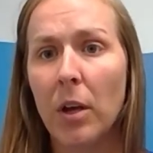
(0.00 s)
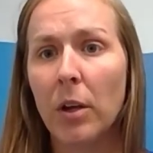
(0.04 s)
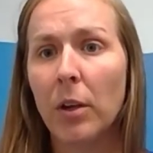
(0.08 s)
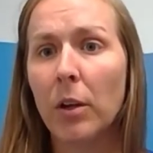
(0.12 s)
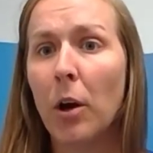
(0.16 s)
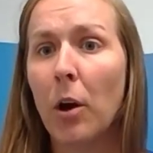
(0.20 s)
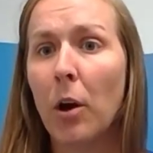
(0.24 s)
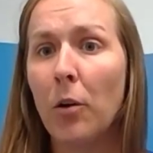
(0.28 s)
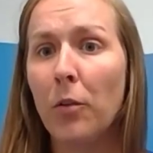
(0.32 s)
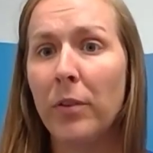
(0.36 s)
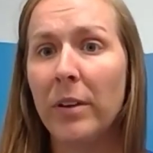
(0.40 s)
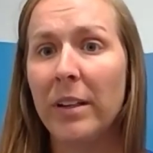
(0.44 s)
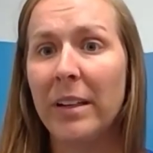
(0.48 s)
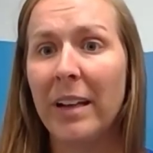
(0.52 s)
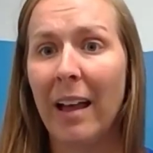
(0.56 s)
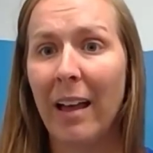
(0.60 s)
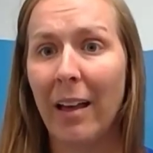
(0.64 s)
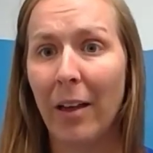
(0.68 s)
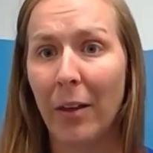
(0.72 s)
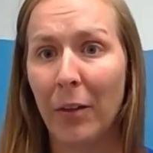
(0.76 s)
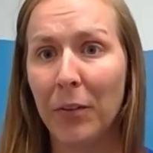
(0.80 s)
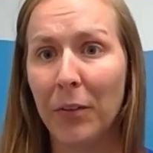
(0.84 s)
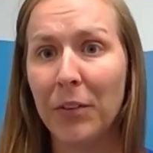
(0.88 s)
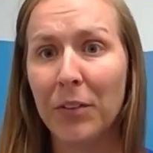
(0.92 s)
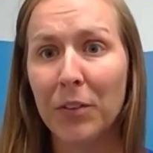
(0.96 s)
COVID
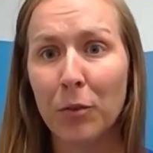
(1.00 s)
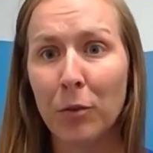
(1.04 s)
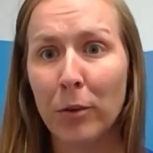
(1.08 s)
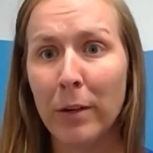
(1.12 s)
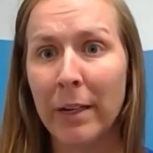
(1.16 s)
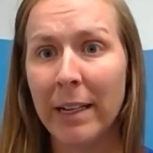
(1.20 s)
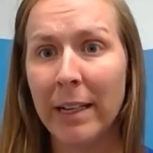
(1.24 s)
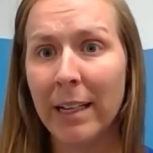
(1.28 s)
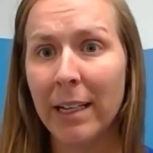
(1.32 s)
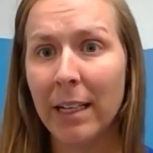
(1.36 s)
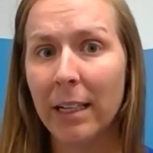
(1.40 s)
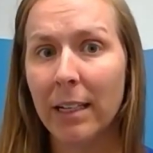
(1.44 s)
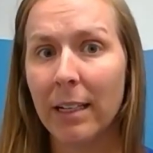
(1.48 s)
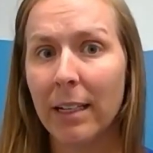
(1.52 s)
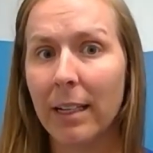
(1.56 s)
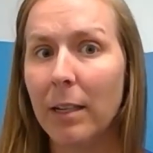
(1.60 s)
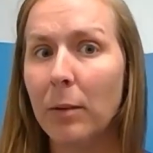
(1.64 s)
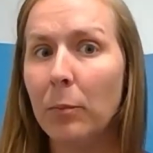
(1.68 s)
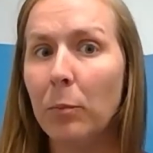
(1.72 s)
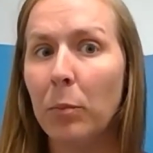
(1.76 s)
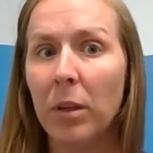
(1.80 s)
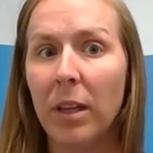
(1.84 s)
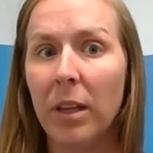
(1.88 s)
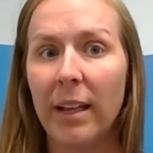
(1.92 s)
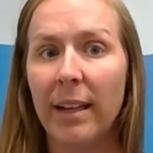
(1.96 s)
health screening
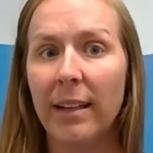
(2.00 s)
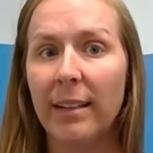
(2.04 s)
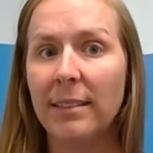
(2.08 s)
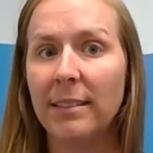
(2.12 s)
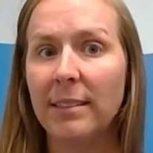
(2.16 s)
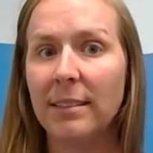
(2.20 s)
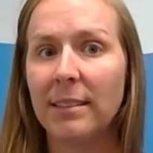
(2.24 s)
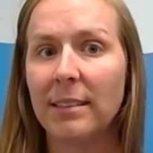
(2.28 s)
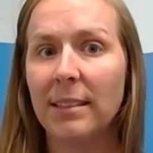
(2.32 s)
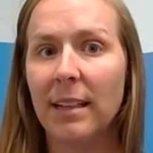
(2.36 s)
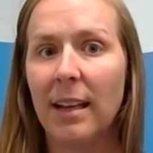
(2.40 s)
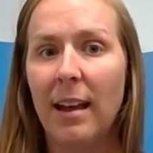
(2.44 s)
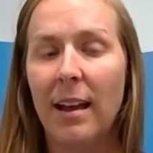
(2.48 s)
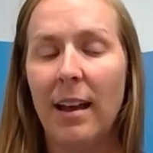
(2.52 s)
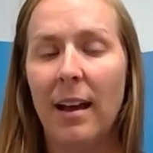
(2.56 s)
in place.